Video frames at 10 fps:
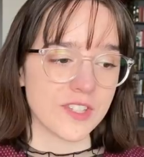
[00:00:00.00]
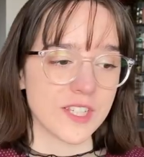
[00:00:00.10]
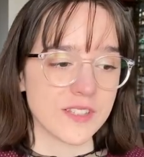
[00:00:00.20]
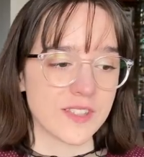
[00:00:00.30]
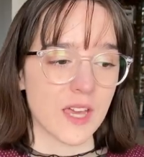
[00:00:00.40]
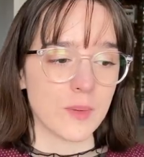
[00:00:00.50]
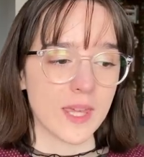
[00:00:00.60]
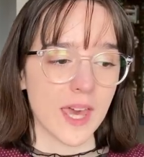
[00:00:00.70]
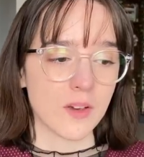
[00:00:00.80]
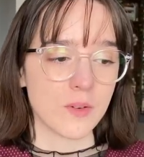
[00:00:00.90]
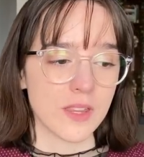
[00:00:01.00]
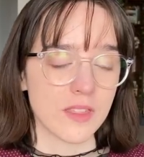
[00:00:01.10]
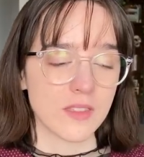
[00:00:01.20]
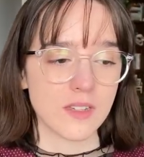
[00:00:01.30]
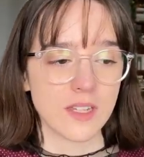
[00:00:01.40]
scenes that we get
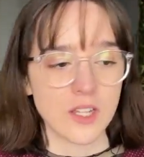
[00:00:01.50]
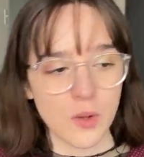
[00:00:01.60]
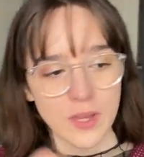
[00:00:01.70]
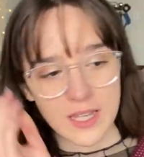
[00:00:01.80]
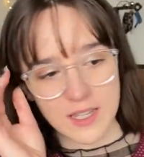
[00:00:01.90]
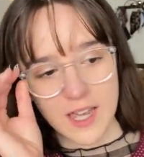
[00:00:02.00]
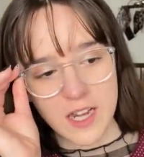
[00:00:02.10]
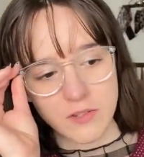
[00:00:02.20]
with Nikolinka kind